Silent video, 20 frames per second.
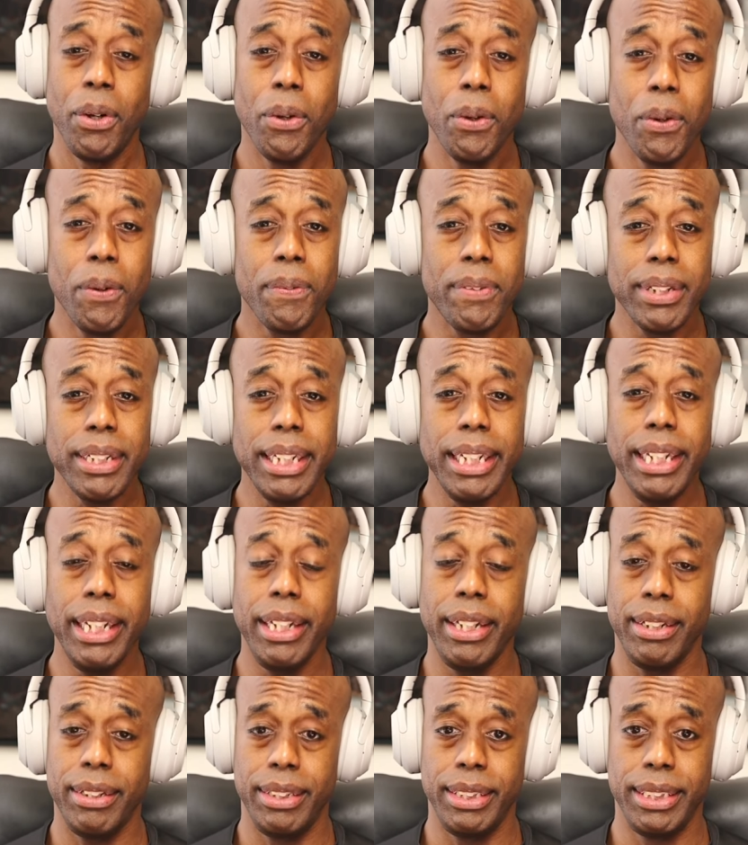over the
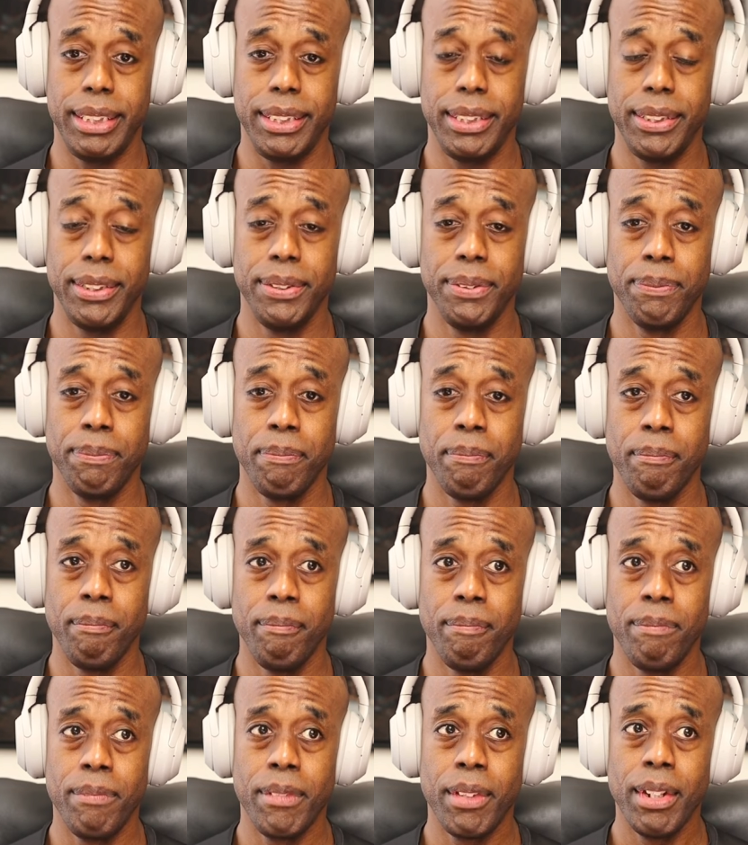years,
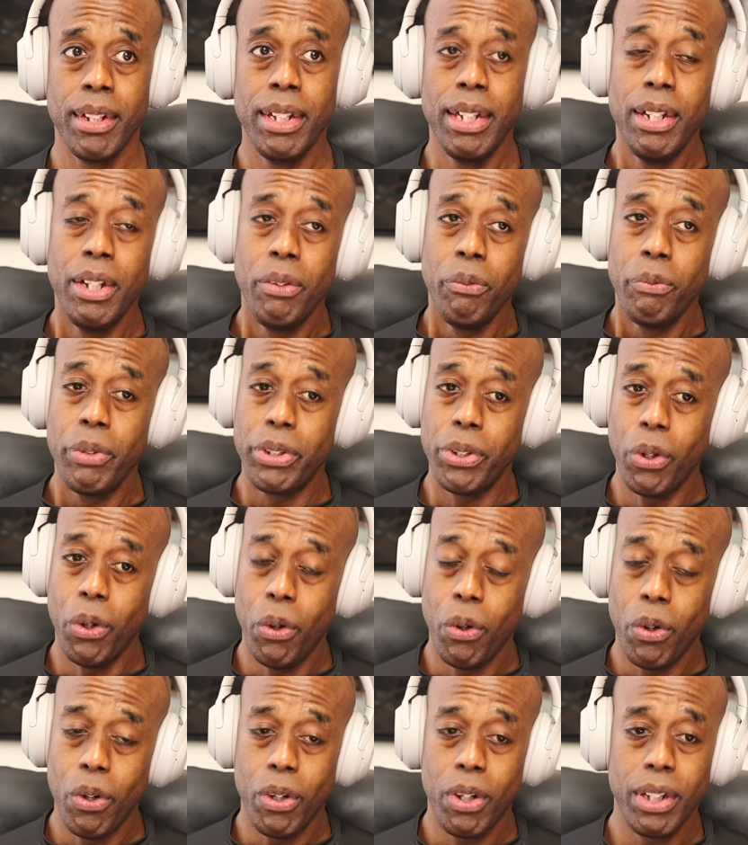with
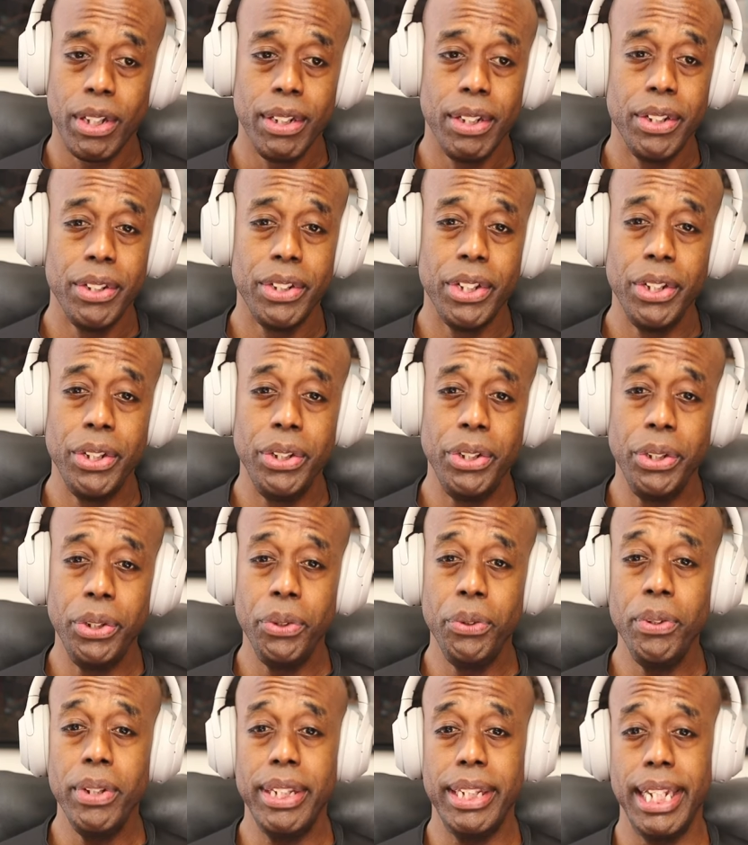all the
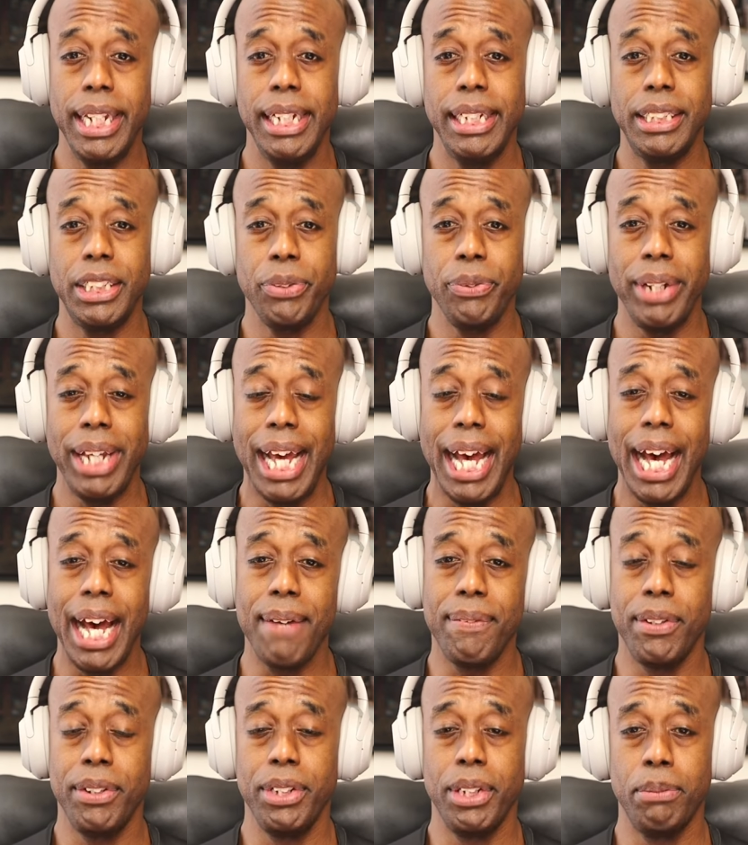new things that we
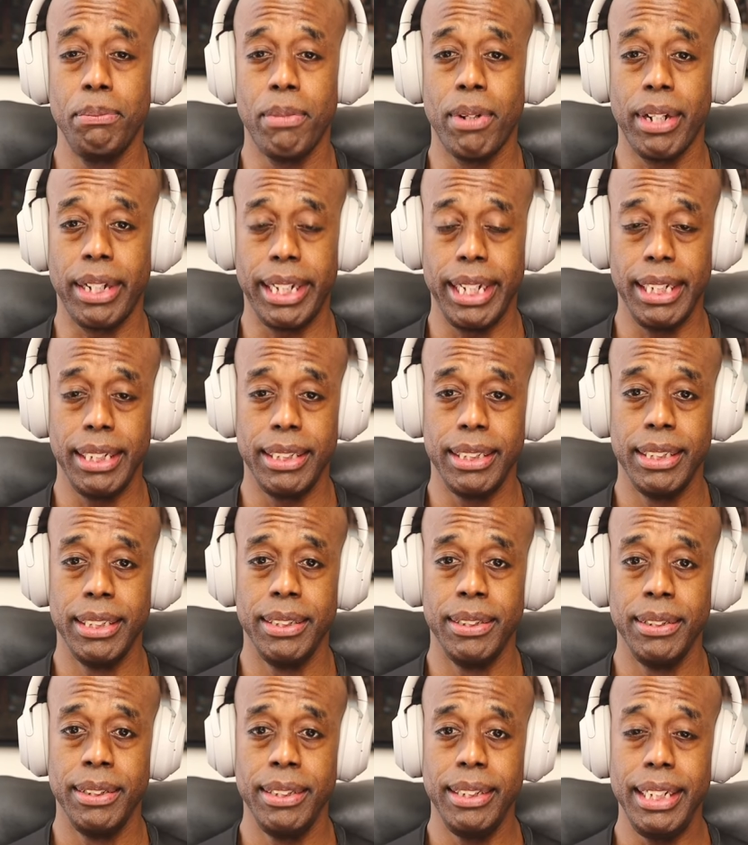have on the market
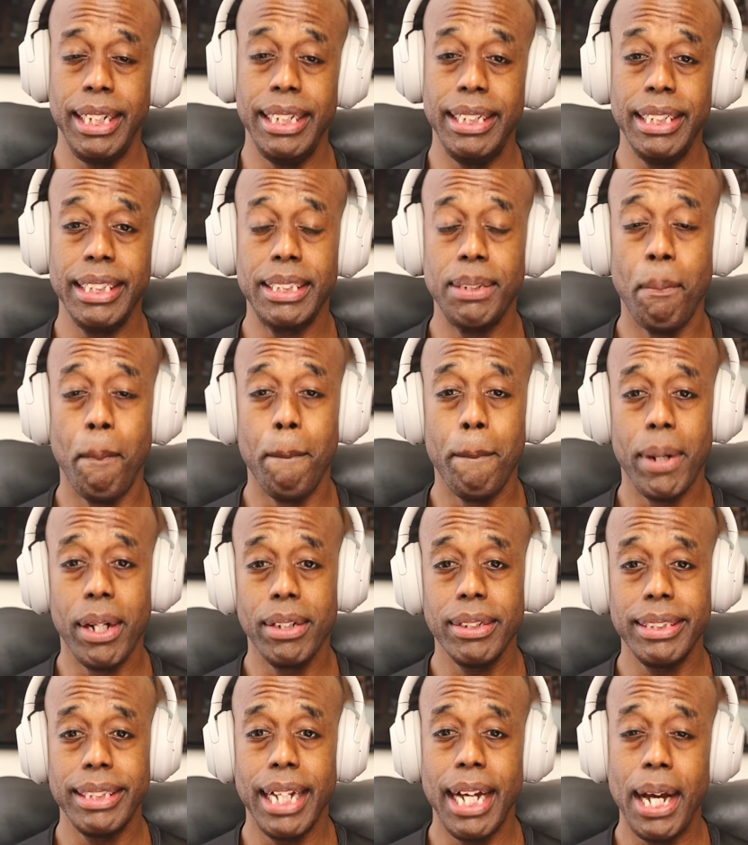in this
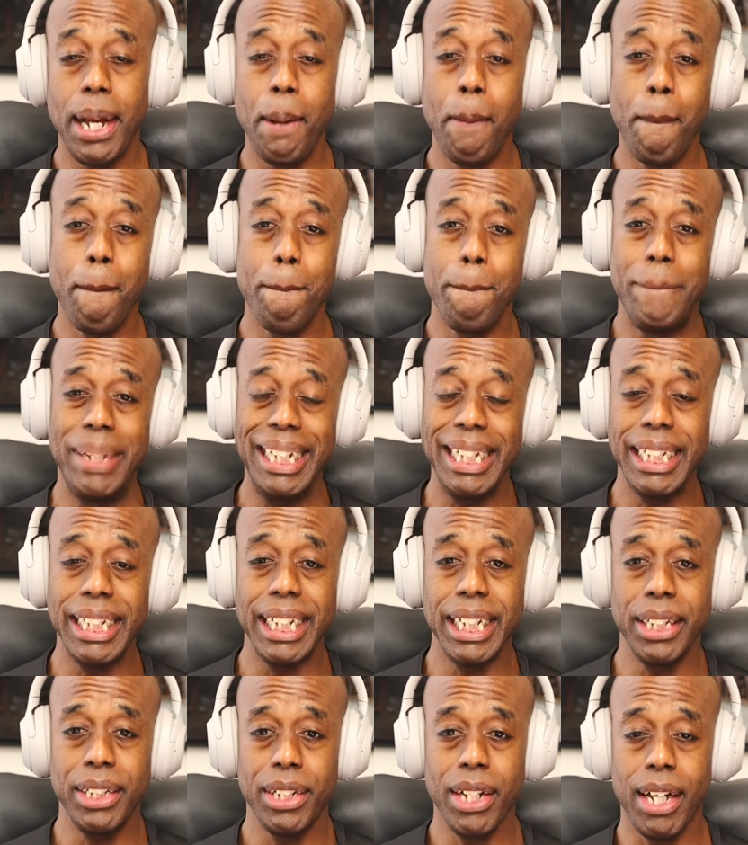
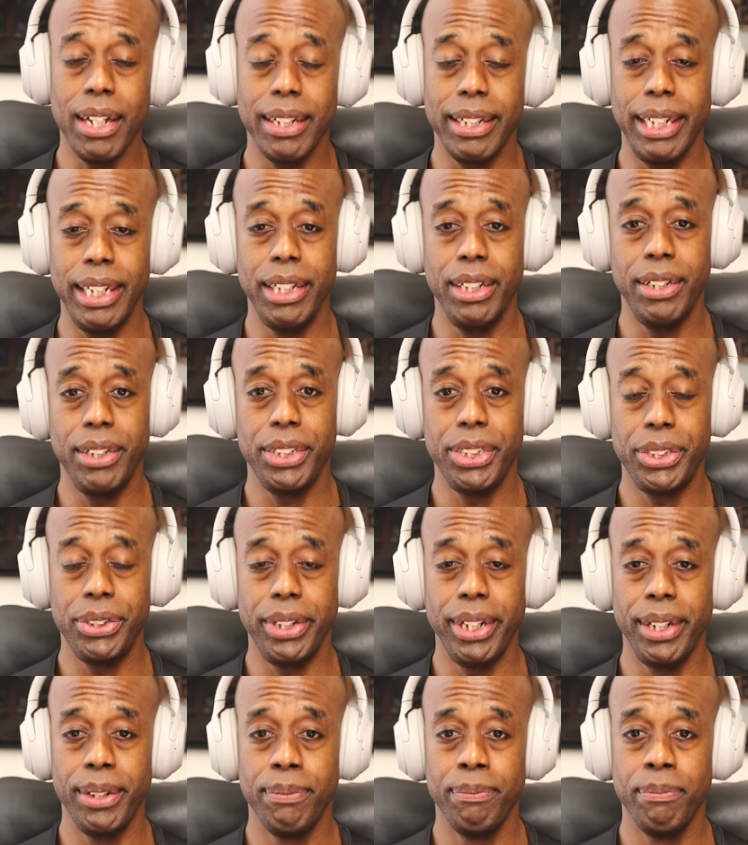multi-billion dollar
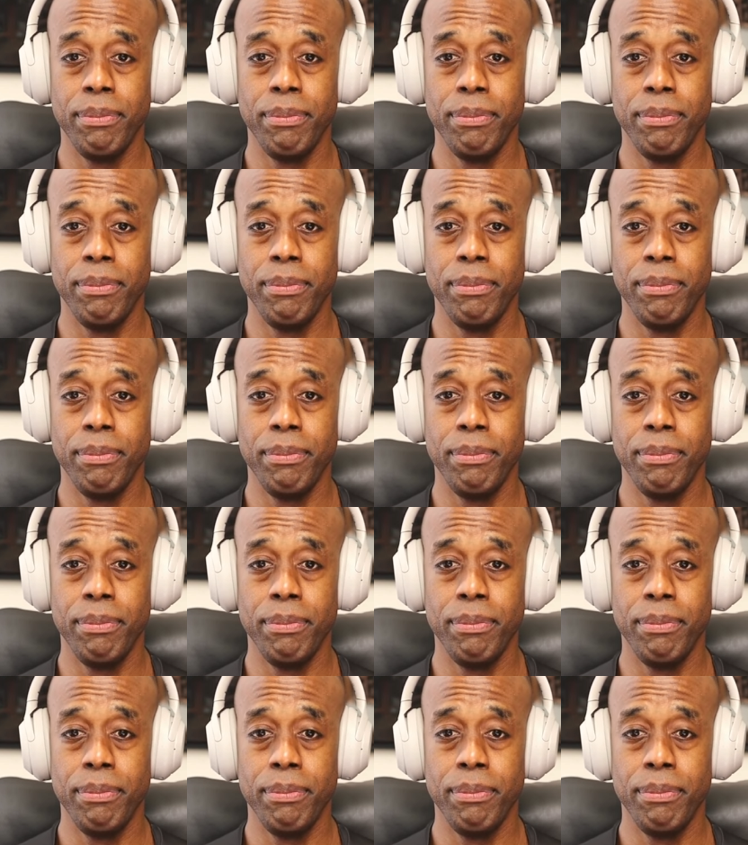industry,